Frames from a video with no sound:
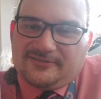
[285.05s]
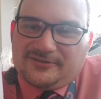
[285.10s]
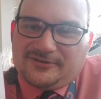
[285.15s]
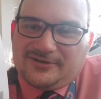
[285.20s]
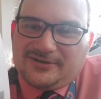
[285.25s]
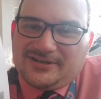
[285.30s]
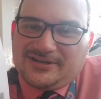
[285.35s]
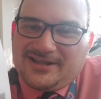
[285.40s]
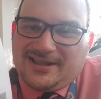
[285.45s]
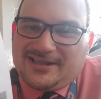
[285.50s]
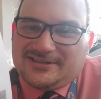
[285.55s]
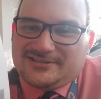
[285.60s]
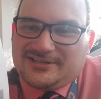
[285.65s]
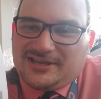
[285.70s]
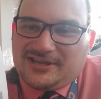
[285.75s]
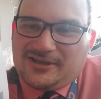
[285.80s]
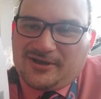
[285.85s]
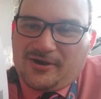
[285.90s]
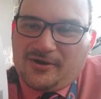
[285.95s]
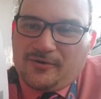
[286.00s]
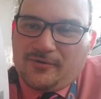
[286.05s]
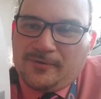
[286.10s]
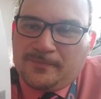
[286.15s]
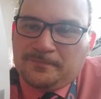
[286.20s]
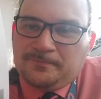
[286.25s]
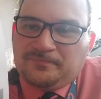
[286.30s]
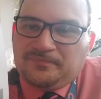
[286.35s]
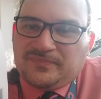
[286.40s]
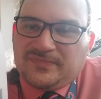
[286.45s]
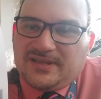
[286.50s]
learning as I
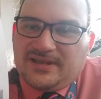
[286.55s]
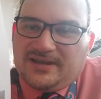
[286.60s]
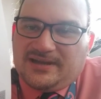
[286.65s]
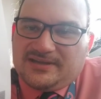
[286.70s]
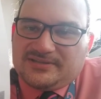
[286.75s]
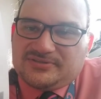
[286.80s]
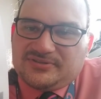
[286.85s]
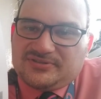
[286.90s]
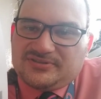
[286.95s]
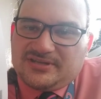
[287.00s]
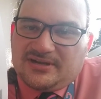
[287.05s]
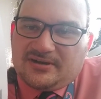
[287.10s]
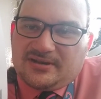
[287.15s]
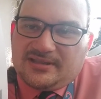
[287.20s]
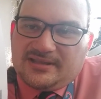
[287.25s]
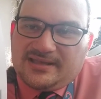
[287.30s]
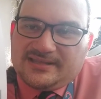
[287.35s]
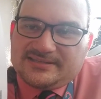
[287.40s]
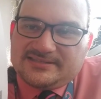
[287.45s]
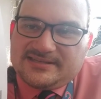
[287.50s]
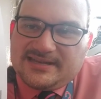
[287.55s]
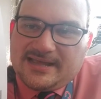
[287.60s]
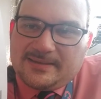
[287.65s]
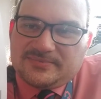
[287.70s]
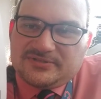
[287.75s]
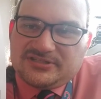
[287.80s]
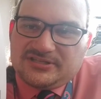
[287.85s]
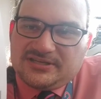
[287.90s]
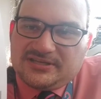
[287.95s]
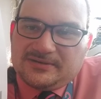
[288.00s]
go. Uh, so sound and light
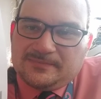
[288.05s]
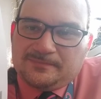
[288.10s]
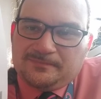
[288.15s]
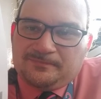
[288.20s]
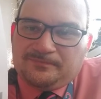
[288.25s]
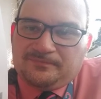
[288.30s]
snapshot.